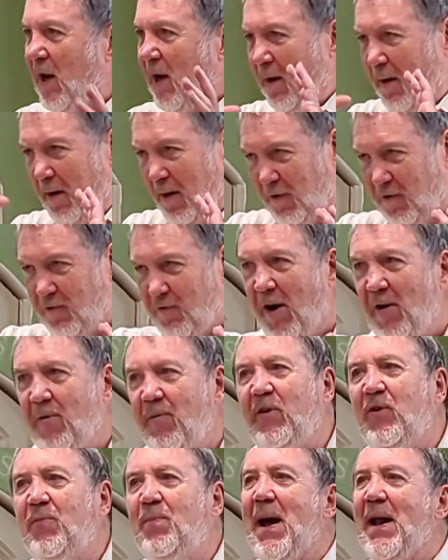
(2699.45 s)
He was trying to
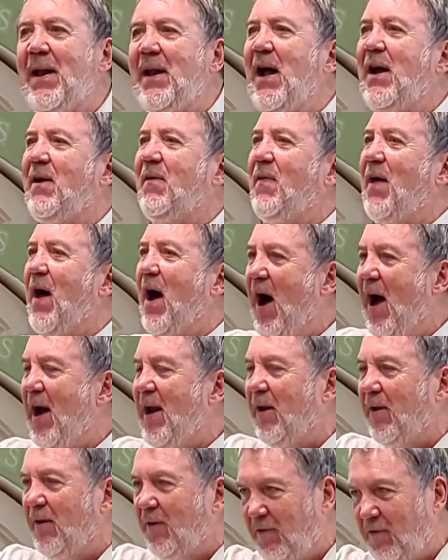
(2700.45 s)
expand out of the
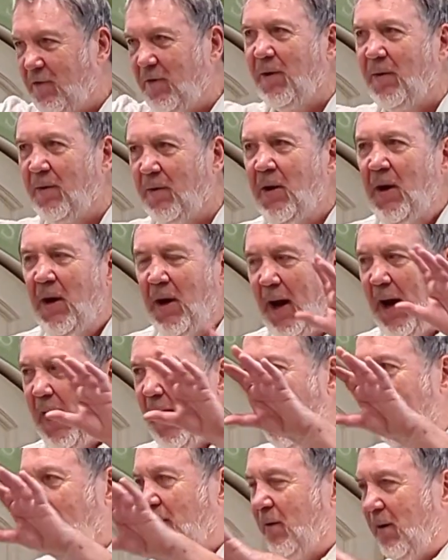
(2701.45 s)
highlands and
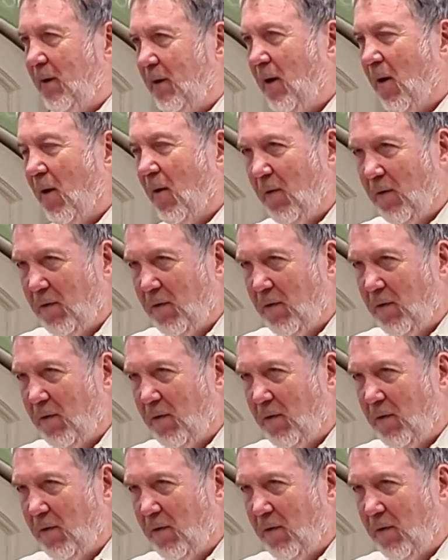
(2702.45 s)
and you know,